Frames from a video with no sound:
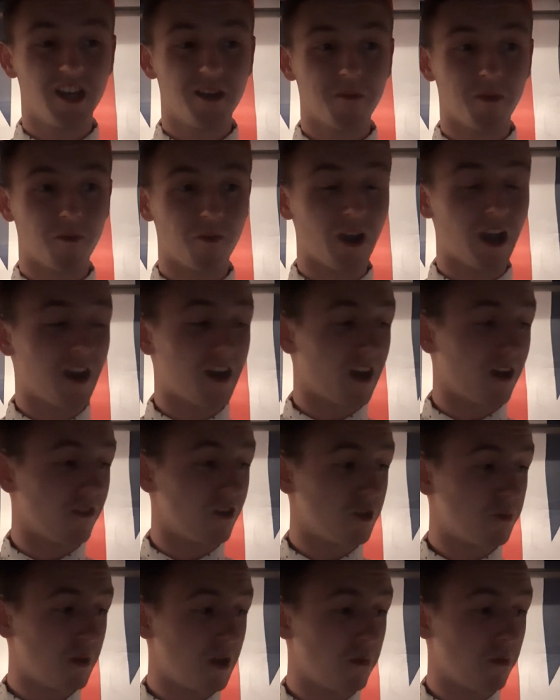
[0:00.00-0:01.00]
But right now,
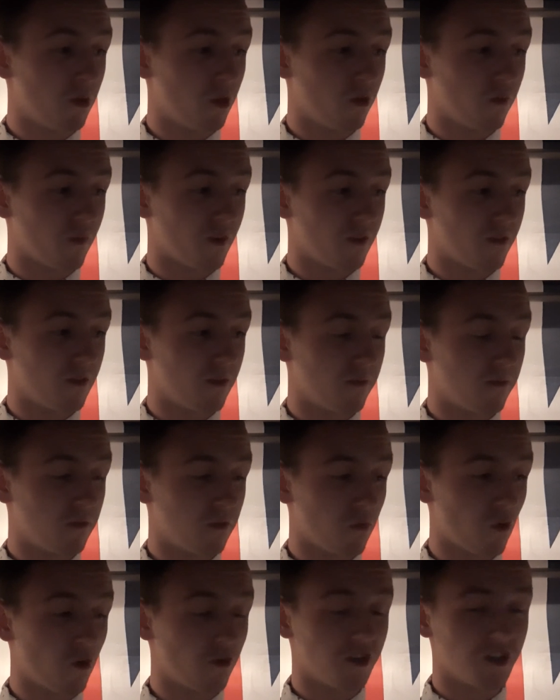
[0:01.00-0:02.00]
there's people with
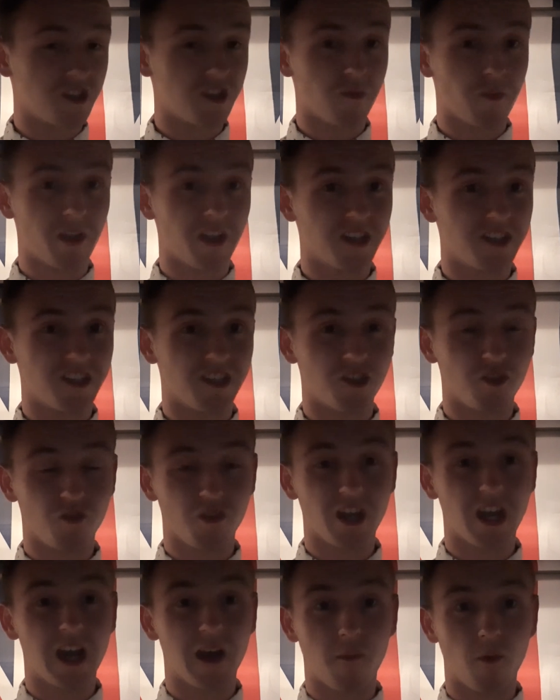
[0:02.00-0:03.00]
their own disabilities who
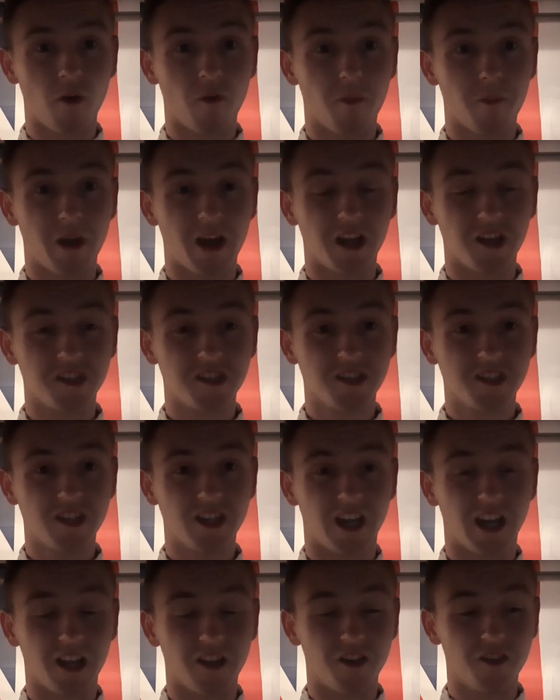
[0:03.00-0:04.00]
can't wear a mask,
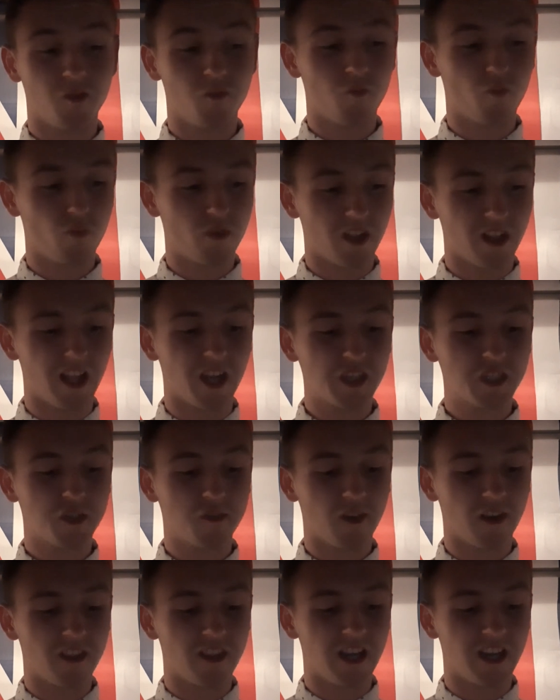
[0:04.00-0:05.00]
and the last
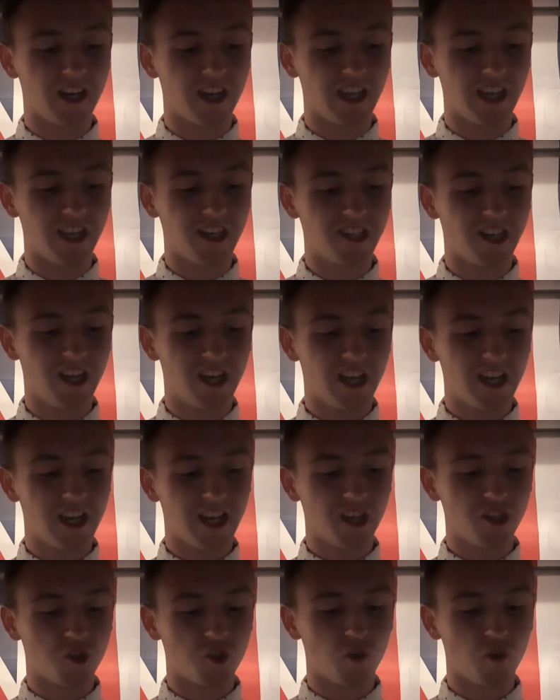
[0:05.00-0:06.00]
thing they need is